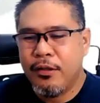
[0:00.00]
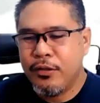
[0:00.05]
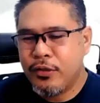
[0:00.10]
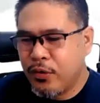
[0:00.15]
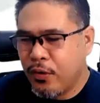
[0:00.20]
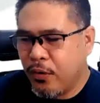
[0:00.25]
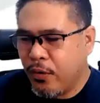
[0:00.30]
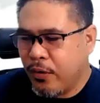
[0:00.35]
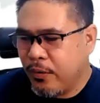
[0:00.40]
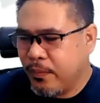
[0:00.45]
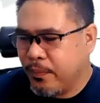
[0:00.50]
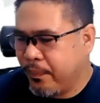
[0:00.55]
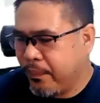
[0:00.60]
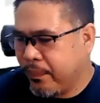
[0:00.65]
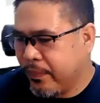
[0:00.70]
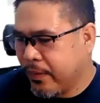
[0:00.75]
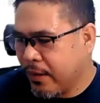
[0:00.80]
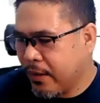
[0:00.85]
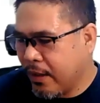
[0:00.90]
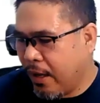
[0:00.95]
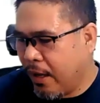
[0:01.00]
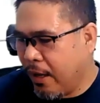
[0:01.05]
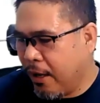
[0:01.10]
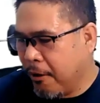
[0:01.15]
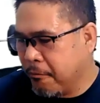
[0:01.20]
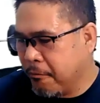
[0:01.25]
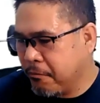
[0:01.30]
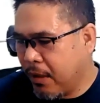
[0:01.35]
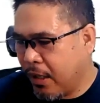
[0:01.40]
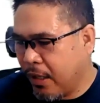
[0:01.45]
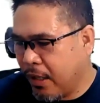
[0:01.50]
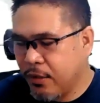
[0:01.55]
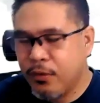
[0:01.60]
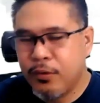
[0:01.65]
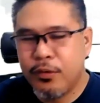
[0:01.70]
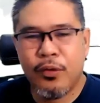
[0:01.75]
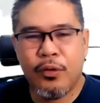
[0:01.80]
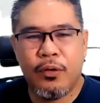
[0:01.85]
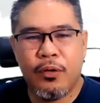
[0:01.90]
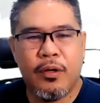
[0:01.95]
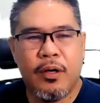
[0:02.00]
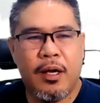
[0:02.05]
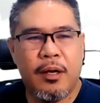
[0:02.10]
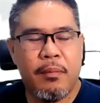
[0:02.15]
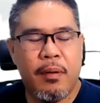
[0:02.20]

And so, I don't know